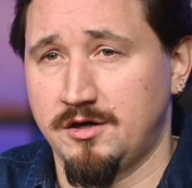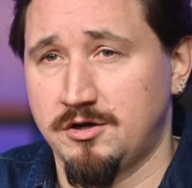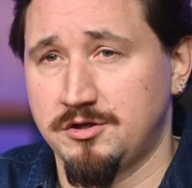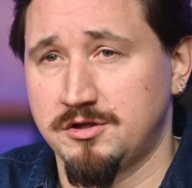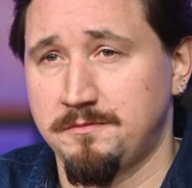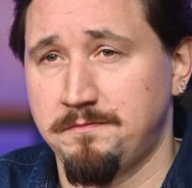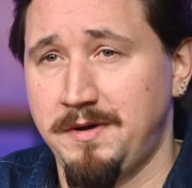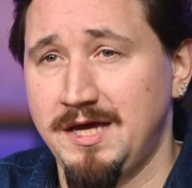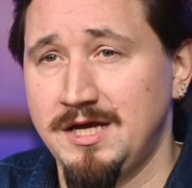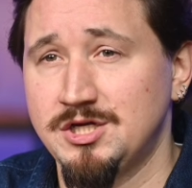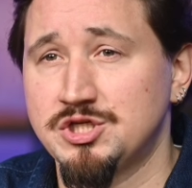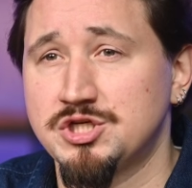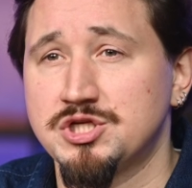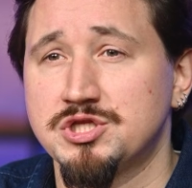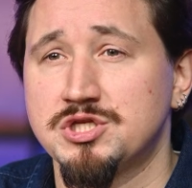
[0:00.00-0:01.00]
on the
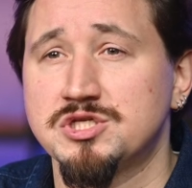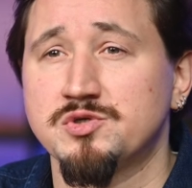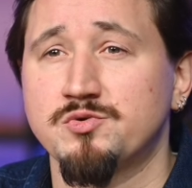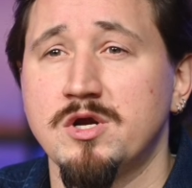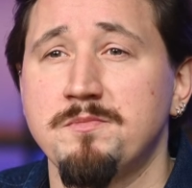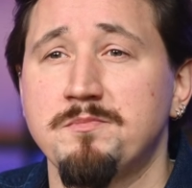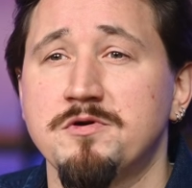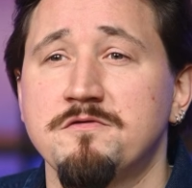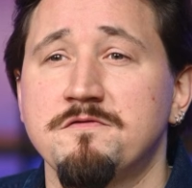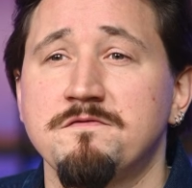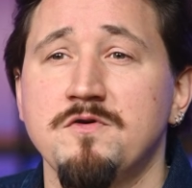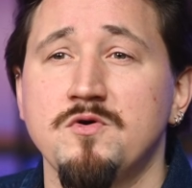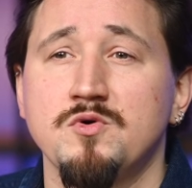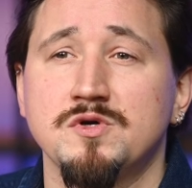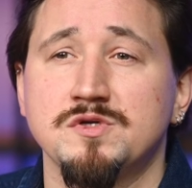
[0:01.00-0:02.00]
page, the scraper
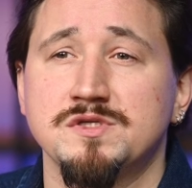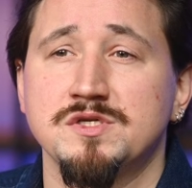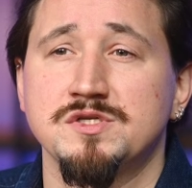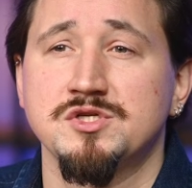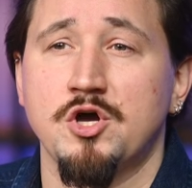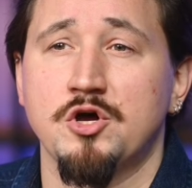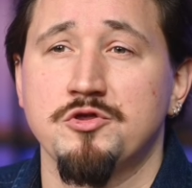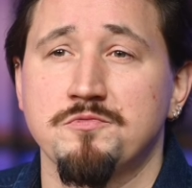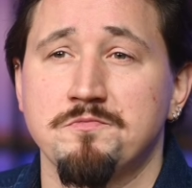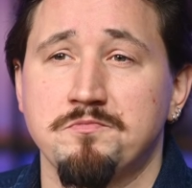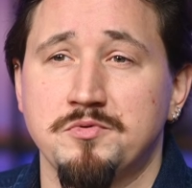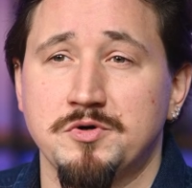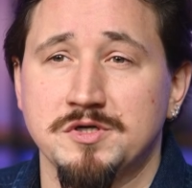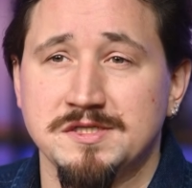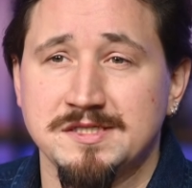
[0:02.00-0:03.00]
focuses on
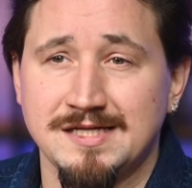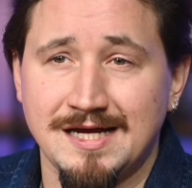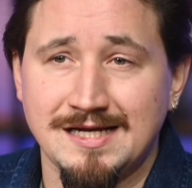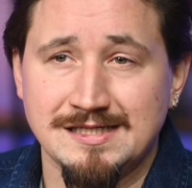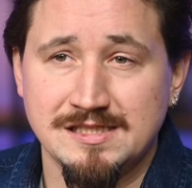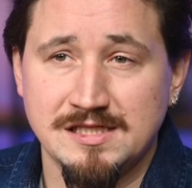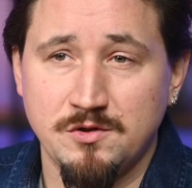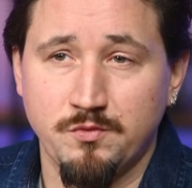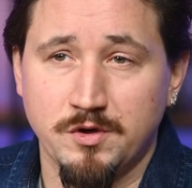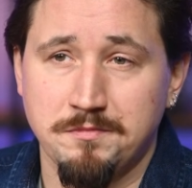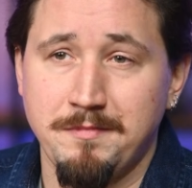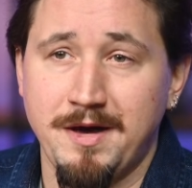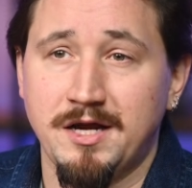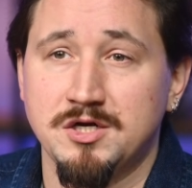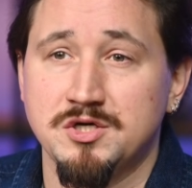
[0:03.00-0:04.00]
precisely what
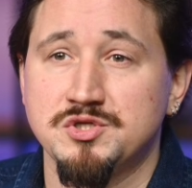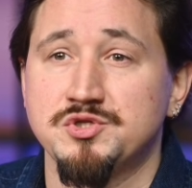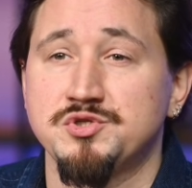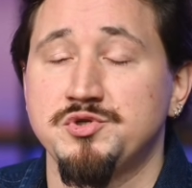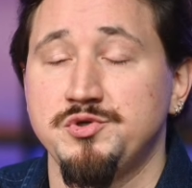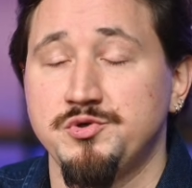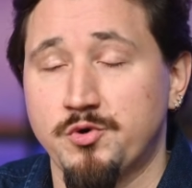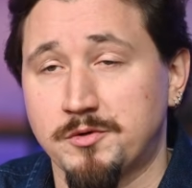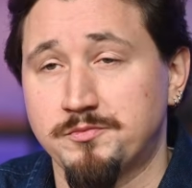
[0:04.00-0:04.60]
matters to your